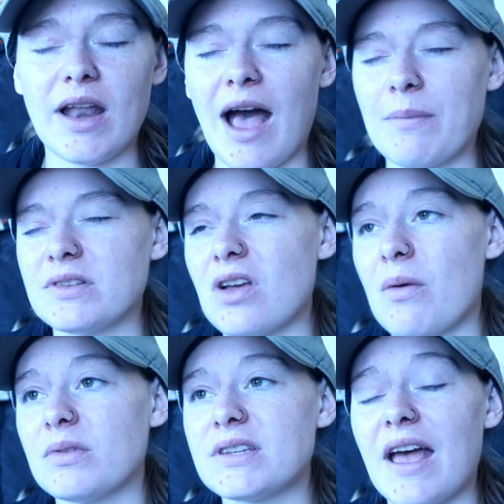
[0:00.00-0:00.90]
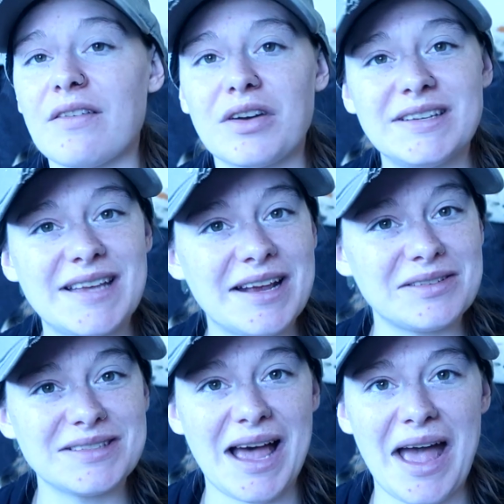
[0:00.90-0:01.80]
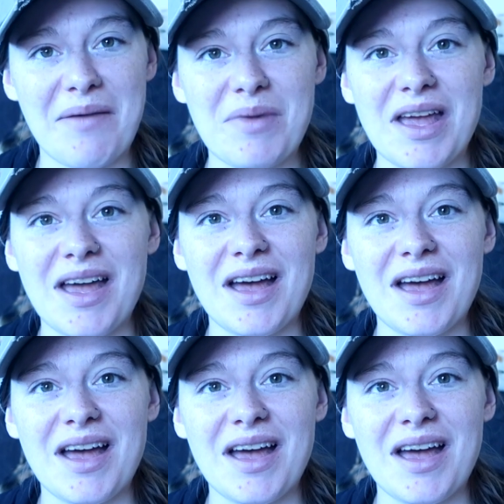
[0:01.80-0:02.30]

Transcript: It happens almost every single time.